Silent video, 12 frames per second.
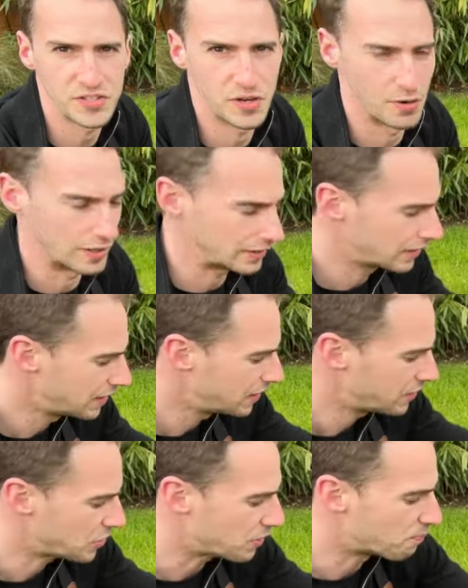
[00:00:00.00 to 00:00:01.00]
searing.
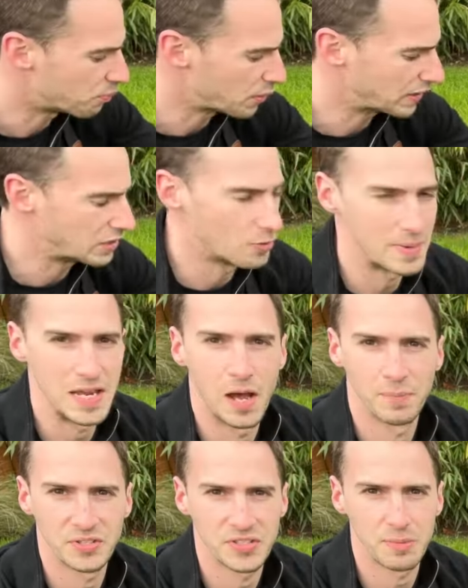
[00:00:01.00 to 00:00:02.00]
You can bring your meat
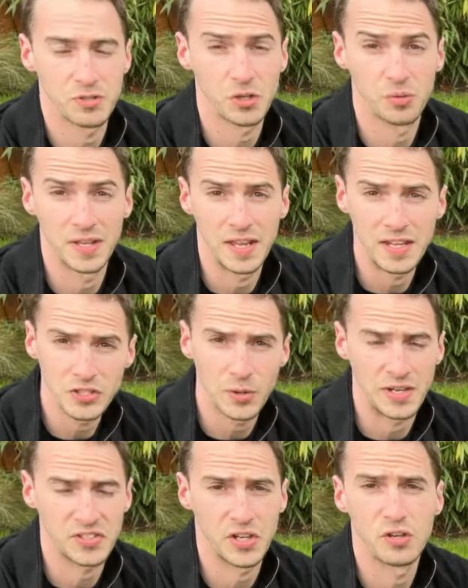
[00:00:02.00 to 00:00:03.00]
up to temperature on the
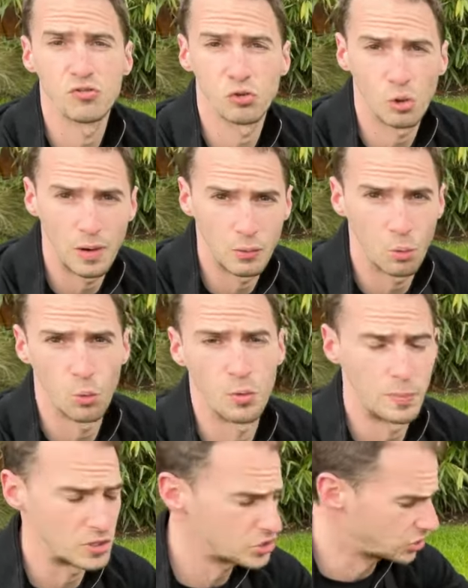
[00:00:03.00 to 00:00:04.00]
indirect zone, draw out all the
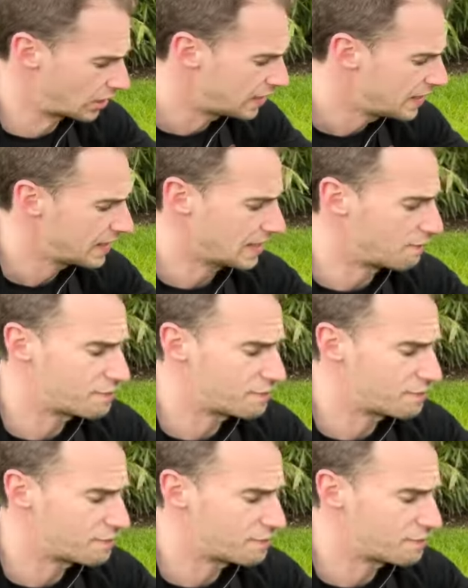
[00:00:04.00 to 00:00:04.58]
moisture, and then